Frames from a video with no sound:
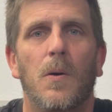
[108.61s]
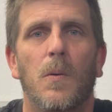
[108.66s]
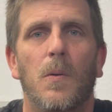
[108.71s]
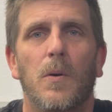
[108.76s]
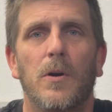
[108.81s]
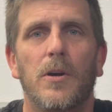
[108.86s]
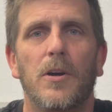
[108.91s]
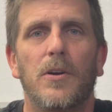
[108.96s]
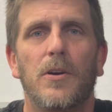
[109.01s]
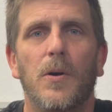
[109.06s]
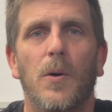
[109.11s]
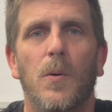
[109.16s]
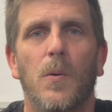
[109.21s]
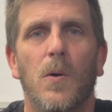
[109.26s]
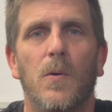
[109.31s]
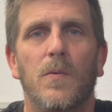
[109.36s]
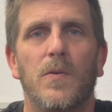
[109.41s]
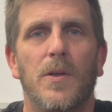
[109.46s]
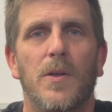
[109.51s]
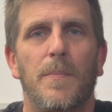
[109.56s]
We're going to go
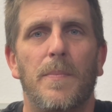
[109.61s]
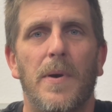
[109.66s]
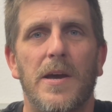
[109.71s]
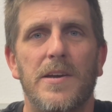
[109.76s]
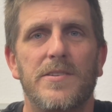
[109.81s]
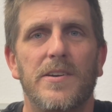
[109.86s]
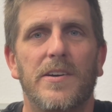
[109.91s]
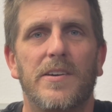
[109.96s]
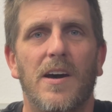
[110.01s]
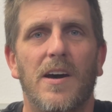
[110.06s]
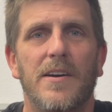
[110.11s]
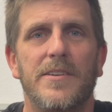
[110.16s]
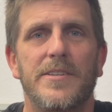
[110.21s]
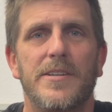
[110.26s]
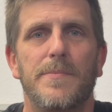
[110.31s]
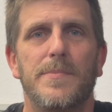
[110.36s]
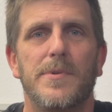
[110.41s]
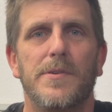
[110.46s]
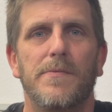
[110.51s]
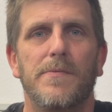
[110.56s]
over the basic
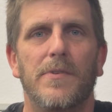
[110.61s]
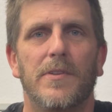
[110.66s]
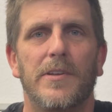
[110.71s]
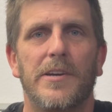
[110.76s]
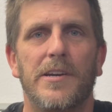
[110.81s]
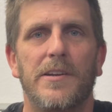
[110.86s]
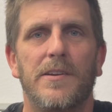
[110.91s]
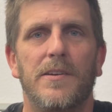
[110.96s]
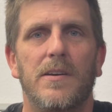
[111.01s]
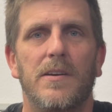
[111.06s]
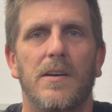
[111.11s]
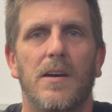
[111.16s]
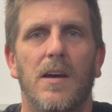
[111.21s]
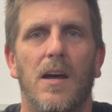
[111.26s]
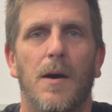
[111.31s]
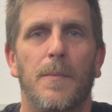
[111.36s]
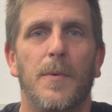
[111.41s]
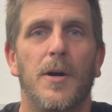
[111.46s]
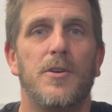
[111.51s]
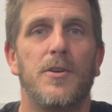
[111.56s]
concepts of lean.
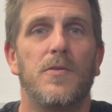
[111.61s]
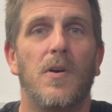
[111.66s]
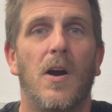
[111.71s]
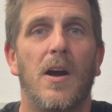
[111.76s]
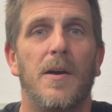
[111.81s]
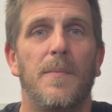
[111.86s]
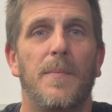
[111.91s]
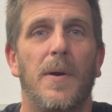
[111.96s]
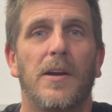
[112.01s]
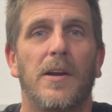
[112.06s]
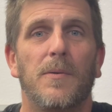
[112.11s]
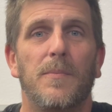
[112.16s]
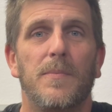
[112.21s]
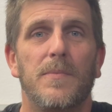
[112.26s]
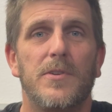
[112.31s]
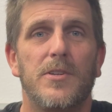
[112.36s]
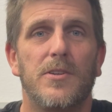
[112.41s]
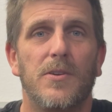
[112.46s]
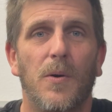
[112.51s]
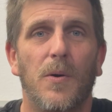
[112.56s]
I'm going to try and make them
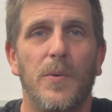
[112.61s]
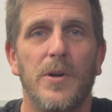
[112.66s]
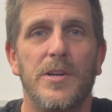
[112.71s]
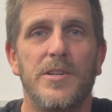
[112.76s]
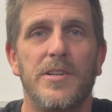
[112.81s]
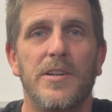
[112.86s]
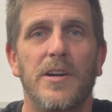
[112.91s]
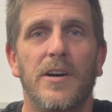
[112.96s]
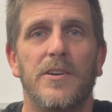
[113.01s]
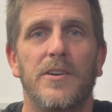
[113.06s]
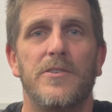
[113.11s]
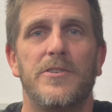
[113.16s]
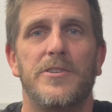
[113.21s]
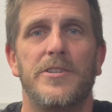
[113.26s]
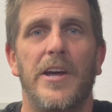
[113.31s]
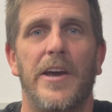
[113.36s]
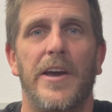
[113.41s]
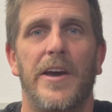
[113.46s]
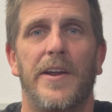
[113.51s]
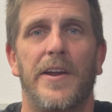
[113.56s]
so easy to
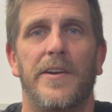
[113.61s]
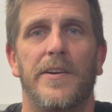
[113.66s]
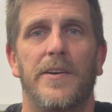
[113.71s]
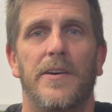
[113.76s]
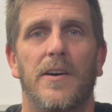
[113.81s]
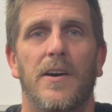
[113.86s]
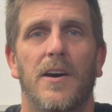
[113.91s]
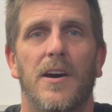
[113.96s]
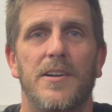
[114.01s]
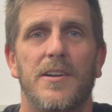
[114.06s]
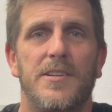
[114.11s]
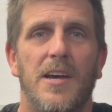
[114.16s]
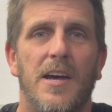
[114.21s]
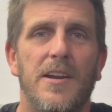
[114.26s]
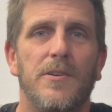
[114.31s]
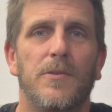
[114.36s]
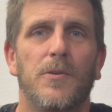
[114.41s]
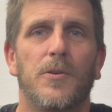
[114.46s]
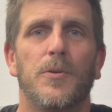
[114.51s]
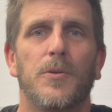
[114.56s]
understand a
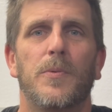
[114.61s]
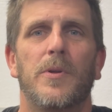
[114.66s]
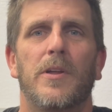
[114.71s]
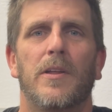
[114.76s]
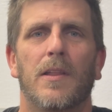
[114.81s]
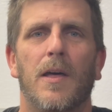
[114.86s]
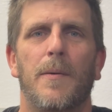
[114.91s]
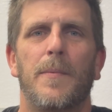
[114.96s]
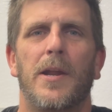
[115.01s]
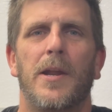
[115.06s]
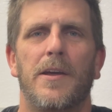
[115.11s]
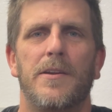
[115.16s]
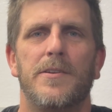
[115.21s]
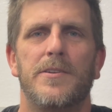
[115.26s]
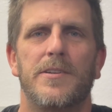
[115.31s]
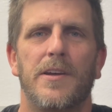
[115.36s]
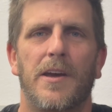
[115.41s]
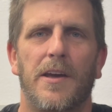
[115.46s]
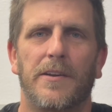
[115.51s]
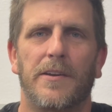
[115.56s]
10-year-old with a lemonade
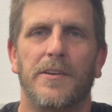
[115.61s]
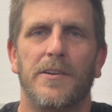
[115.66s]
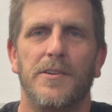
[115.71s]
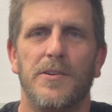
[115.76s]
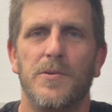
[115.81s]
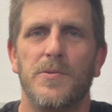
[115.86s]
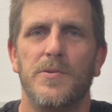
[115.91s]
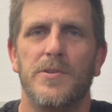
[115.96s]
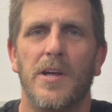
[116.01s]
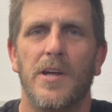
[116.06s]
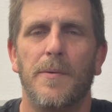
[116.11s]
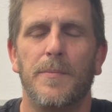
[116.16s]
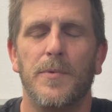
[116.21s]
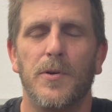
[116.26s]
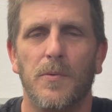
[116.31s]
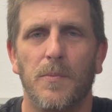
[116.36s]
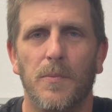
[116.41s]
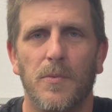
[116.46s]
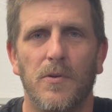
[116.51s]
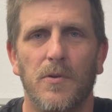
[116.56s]
stand can use them to
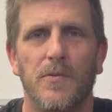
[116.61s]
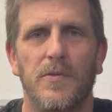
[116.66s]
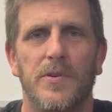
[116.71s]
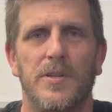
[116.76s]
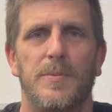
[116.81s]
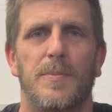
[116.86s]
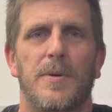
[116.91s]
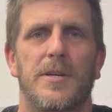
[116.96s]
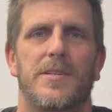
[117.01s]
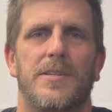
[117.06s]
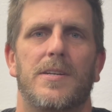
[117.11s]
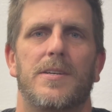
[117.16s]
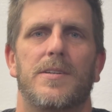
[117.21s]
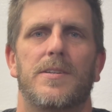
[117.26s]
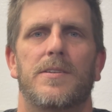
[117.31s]
improve his business.